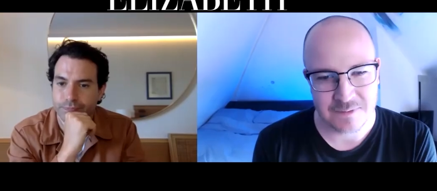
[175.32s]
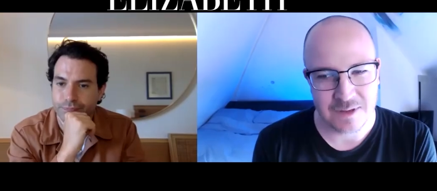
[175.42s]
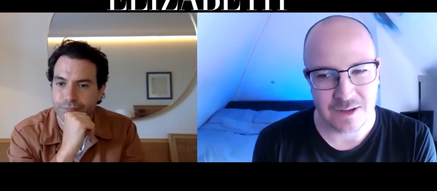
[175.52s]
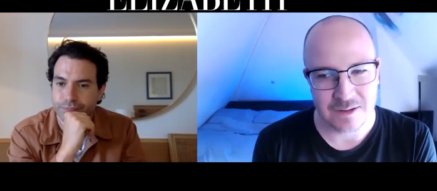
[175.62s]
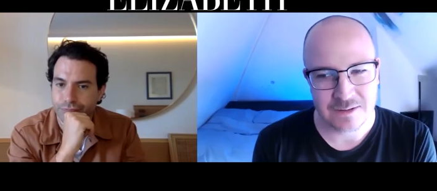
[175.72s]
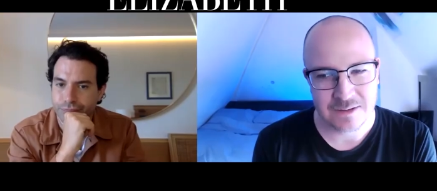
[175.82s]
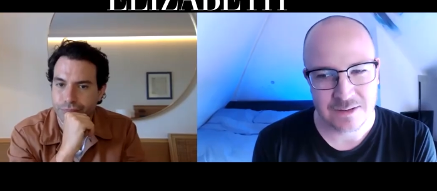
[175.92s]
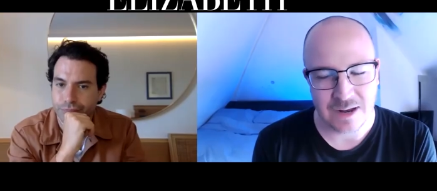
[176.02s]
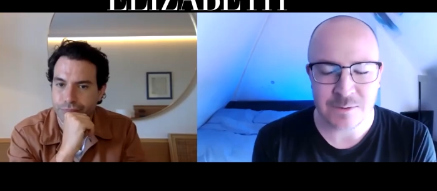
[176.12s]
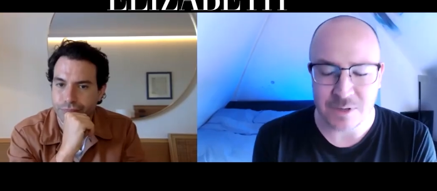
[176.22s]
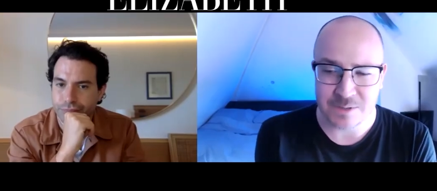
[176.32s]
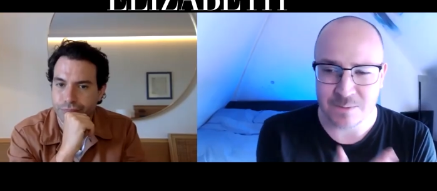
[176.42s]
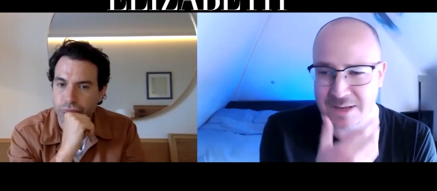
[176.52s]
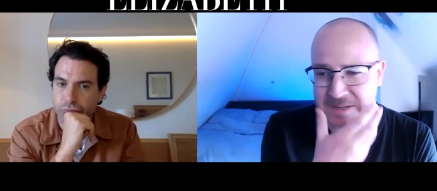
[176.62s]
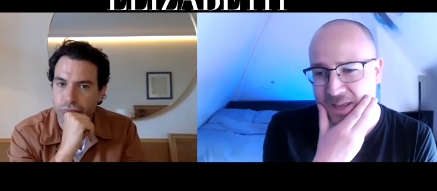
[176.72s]
Speaker 1: Yeah, uh, you
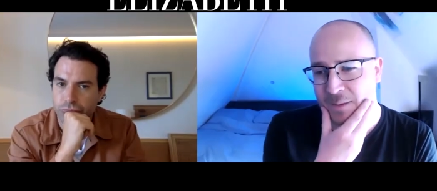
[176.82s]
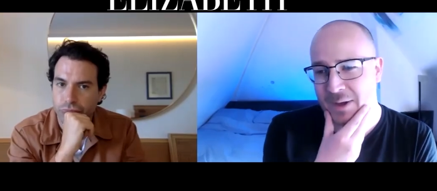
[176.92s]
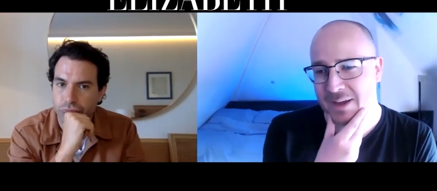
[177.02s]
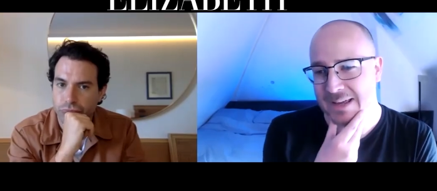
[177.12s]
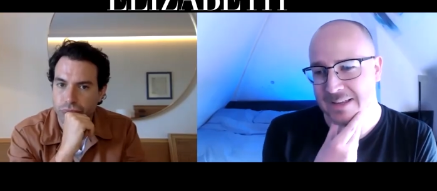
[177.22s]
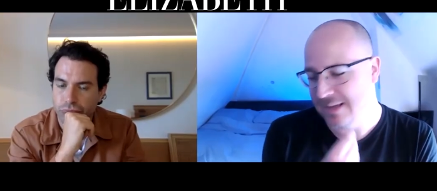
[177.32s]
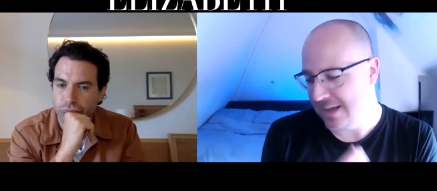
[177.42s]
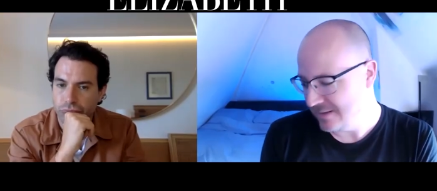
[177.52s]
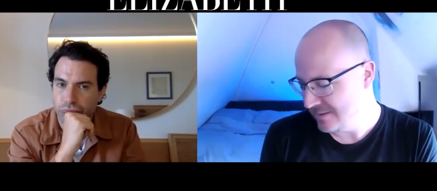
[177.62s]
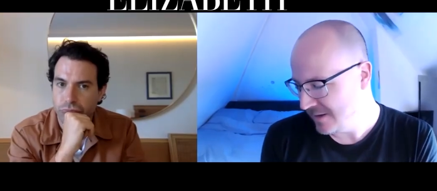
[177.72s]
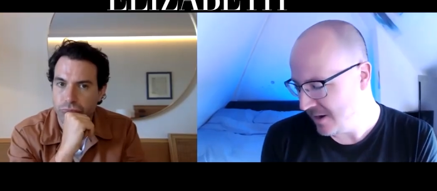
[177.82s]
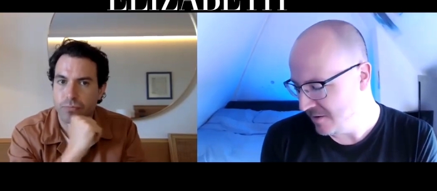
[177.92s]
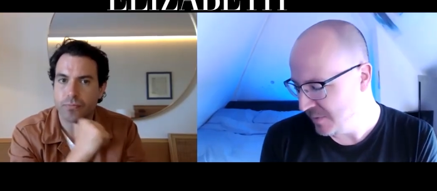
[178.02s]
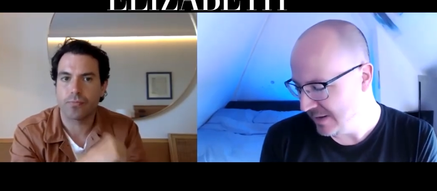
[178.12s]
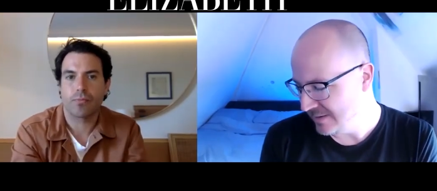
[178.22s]
mentioned there about it, it kind
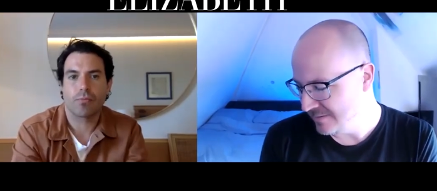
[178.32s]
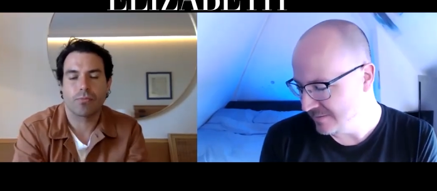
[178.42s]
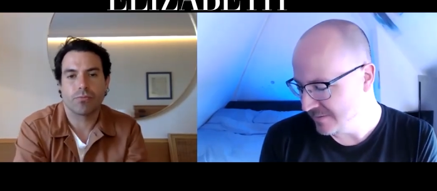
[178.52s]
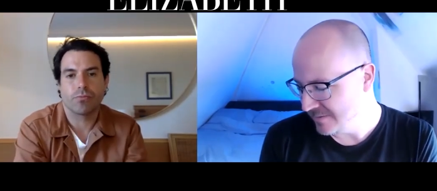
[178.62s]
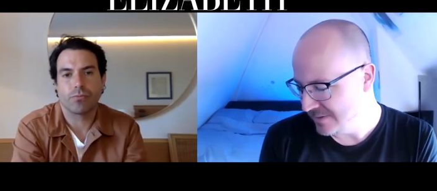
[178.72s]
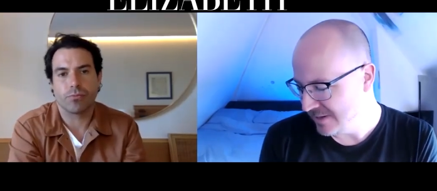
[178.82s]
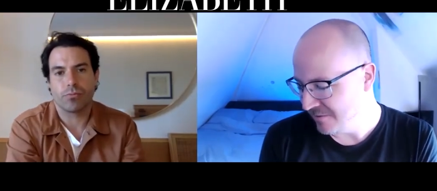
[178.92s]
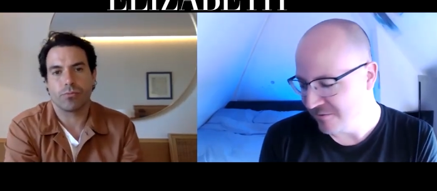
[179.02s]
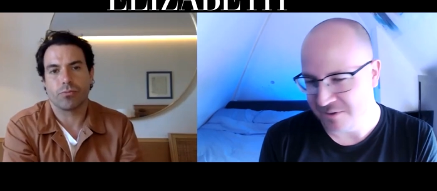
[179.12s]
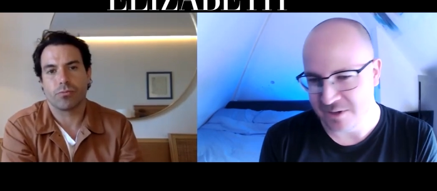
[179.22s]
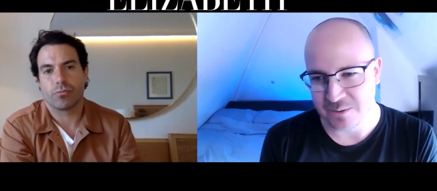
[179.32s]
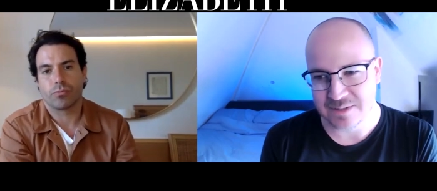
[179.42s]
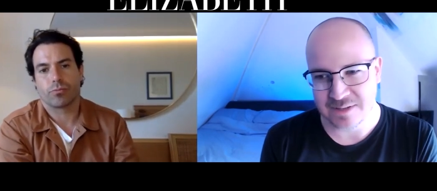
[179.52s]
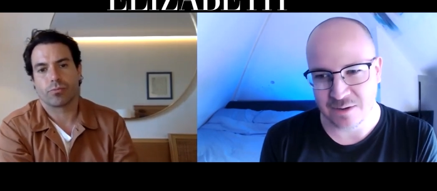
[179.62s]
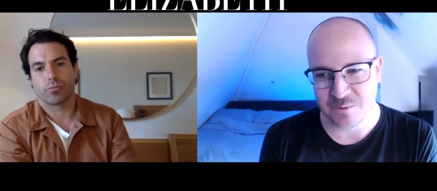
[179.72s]
of being different for you
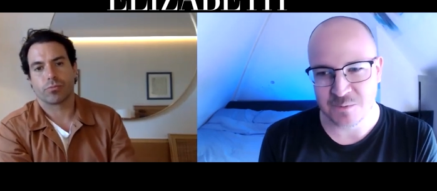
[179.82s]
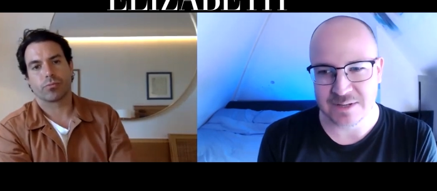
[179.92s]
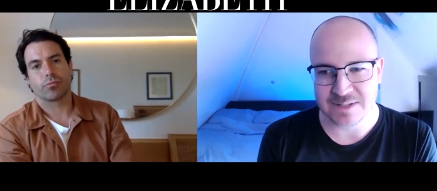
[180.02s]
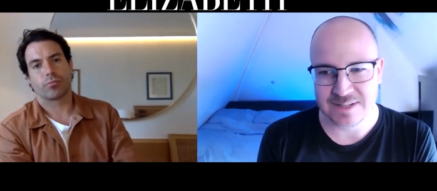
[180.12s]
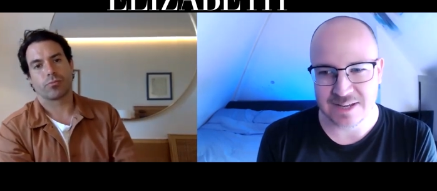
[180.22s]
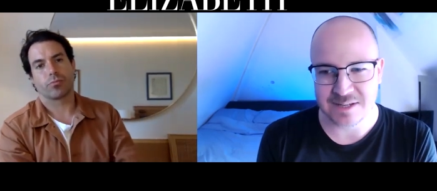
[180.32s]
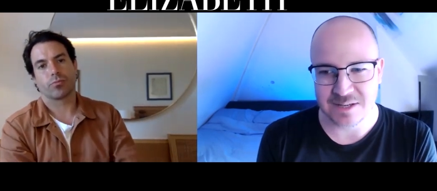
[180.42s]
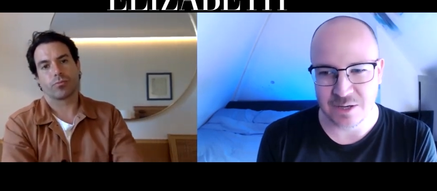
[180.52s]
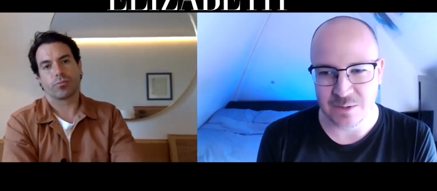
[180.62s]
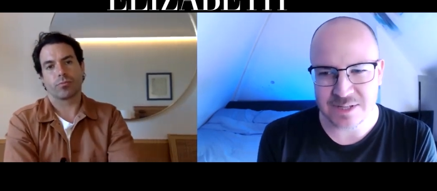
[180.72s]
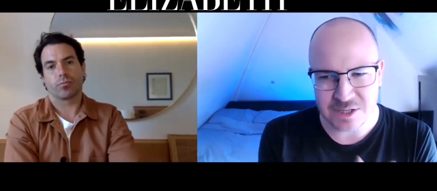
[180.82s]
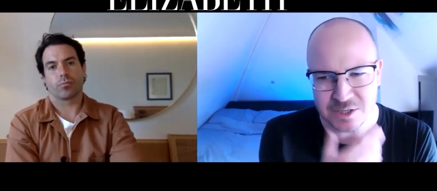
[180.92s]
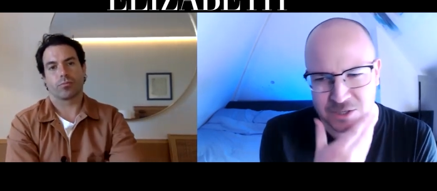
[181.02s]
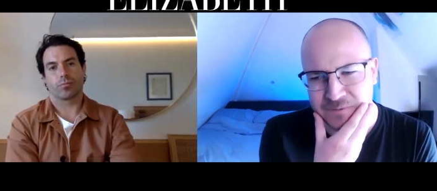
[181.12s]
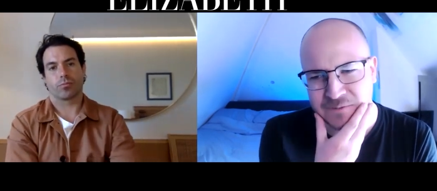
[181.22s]
in some respects and testing you. Did, did
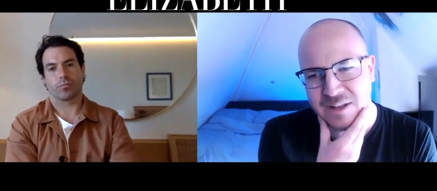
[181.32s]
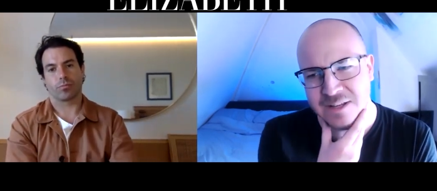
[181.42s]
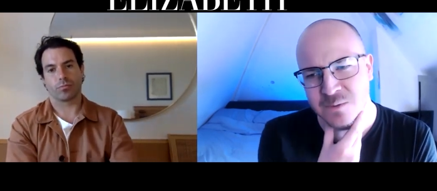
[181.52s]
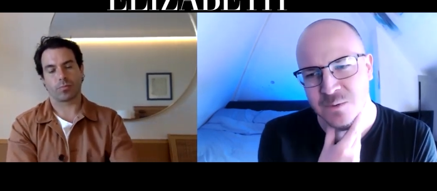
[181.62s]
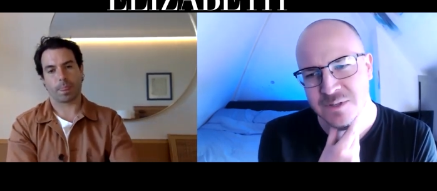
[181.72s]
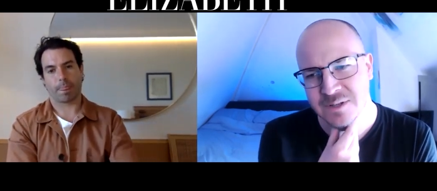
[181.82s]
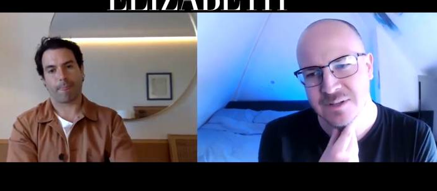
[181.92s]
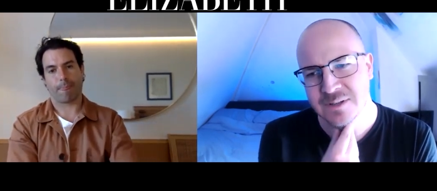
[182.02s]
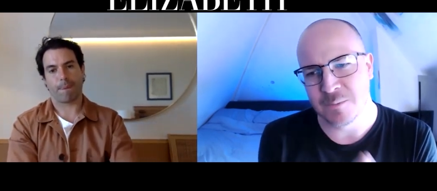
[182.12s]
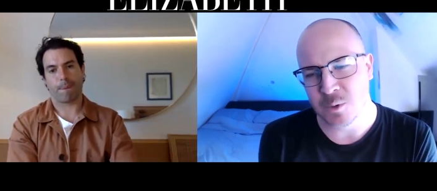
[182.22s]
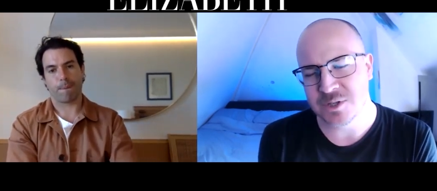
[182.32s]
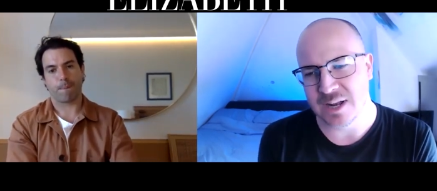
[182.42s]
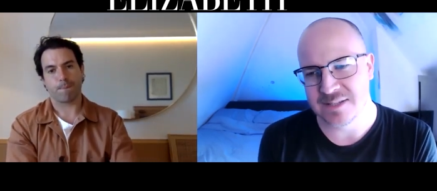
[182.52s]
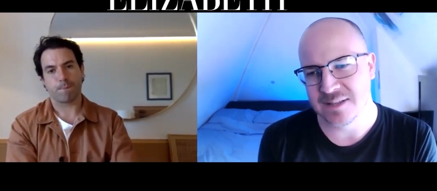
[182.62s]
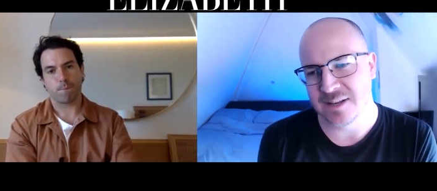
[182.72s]
you find this was a, a more
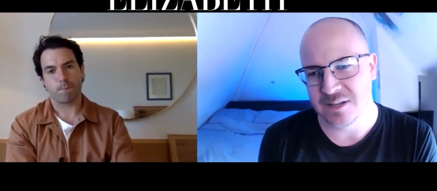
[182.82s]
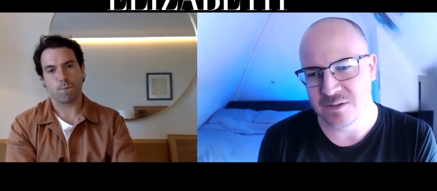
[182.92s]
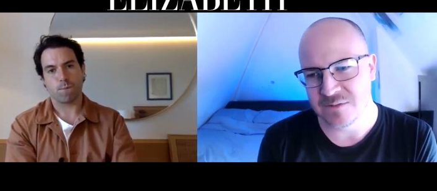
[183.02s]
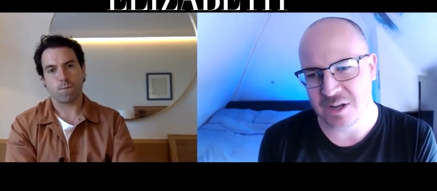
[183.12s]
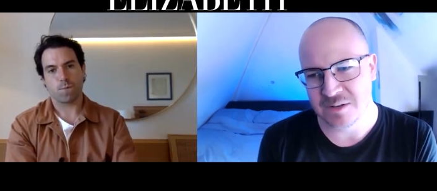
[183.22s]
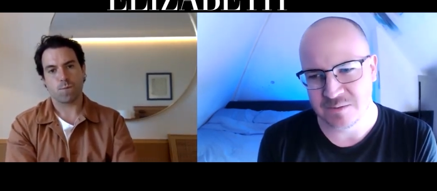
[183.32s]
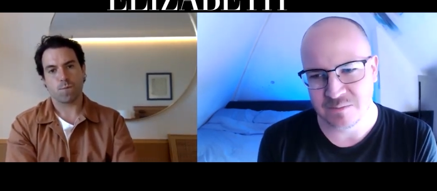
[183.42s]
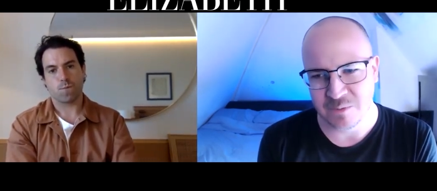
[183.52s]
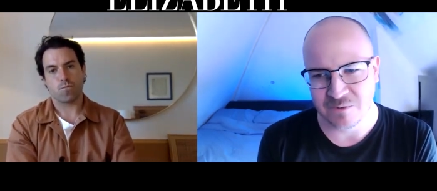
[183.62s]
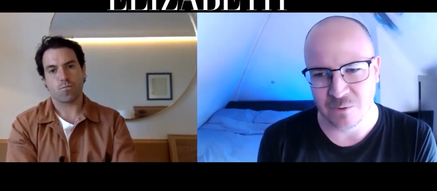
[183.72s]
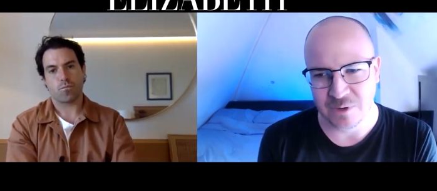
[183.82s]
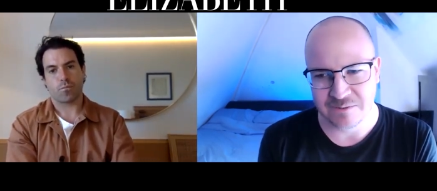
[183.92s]
challenging thing than you've done before,